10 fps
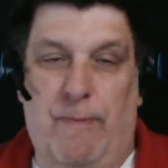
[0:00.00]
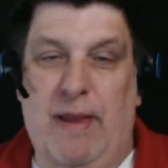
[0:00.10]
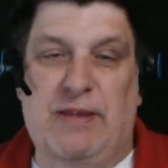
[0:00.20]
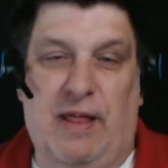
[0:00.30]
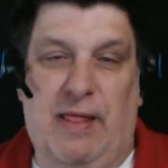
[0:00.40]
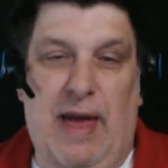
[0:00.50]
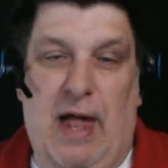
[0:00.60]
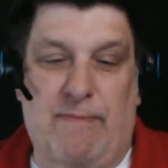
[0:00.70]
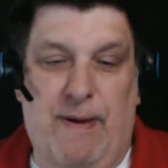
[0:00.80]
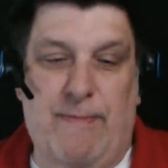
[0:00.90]
basically
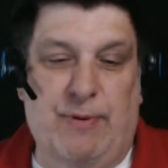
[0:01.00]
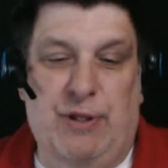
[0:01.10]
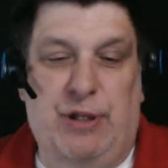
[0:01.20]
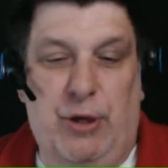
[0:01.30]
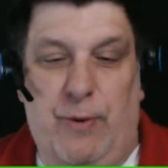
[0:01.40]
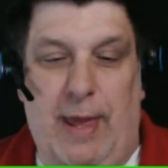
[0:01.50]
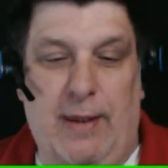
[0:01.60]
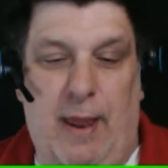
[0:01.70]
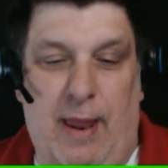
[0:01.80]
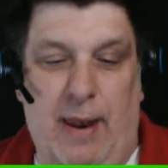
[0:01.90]
out of people to do and
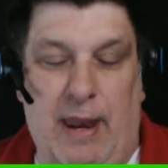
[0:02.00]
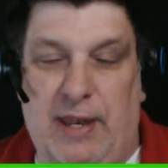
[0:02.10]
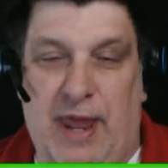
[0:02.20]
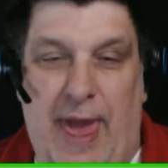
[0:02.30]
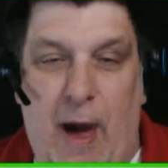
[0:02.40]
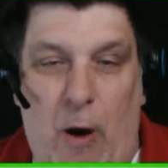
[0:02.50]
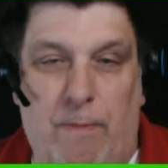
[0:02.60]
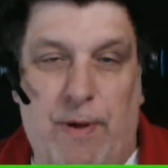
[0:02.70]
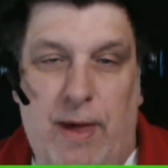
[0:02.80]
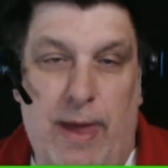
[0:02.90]
to
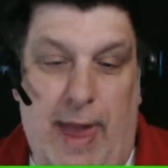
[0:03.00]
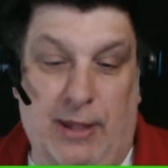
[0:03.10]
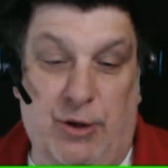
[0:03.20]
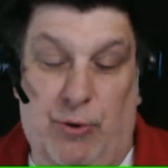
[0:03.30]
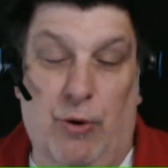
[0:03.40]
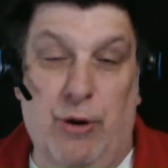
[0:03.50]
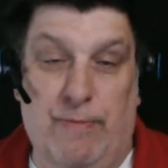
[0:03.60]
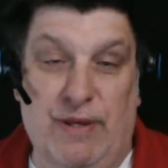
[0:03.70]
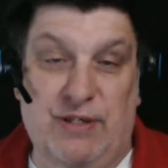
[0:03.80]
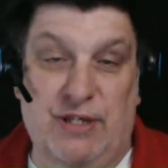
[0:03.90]
help and to grow your
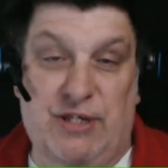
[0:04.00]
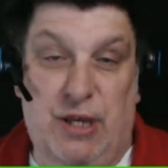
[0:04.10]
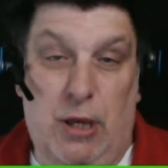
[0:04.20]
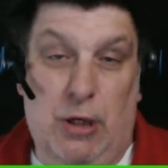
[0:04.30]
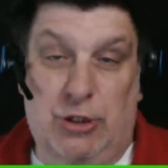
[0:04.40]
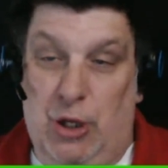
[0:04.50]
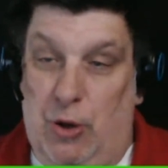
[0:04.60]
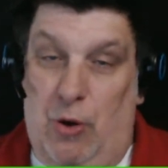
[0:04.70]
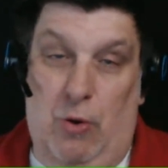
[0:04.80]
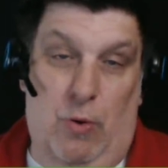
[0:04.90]
business.
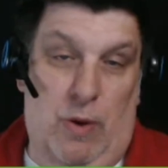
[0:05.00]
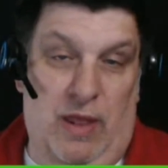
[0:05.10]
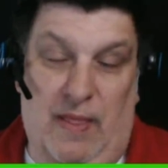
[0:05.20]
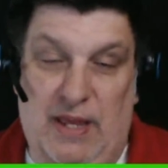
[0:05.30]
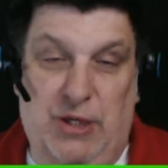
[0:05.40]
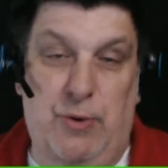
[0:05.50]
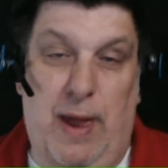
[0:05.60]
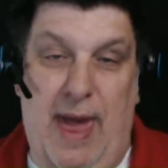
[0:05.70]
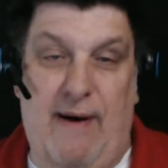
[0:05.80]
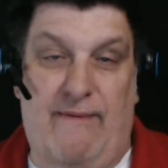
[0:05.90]
So unless you
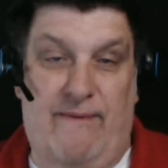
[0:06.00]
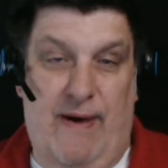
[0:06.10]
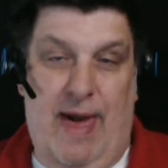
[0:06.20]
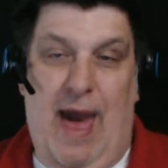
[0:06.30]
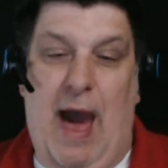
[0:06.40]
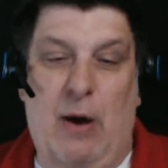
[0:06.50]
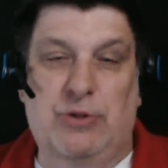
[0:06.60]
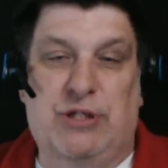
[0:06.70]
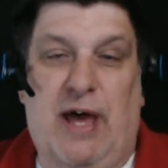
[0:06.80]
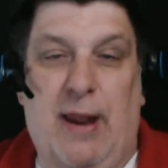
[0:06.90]
have
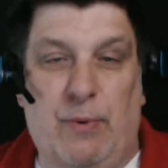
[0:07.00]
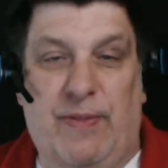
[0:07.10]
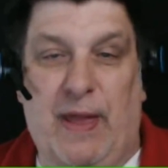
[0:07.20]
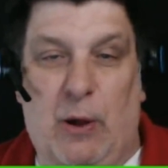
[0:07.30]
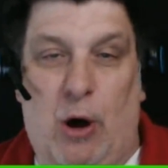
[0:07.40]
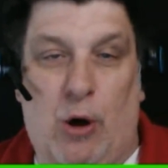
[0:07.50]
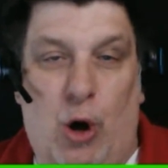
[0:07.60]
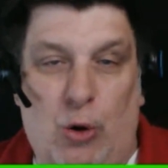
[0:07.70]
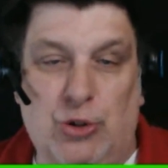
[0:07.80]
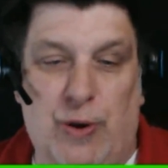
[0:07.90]
outside what they call
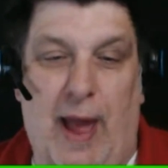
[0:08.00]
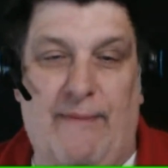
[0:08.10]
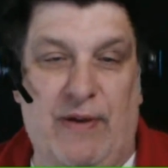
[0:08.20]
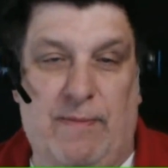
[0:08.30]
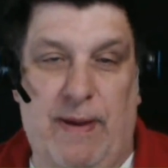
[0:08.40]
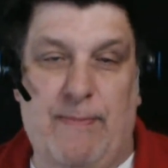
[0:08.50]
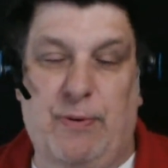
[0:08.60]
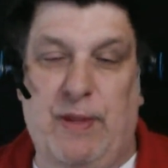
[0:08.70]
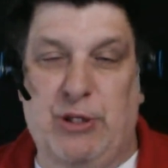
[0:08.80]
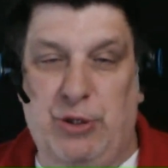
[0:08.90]
cold traffic, people
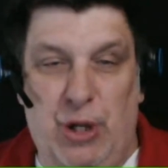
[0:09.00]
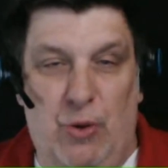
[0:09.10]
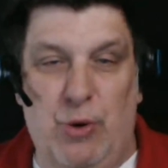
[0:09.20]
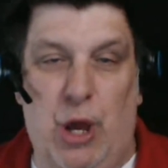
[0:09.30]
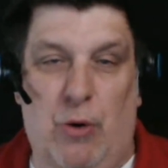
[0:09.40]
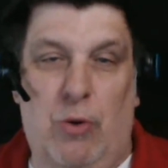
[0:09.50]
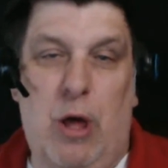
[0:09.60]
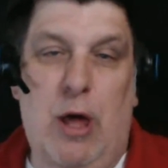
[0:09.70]
that you don't know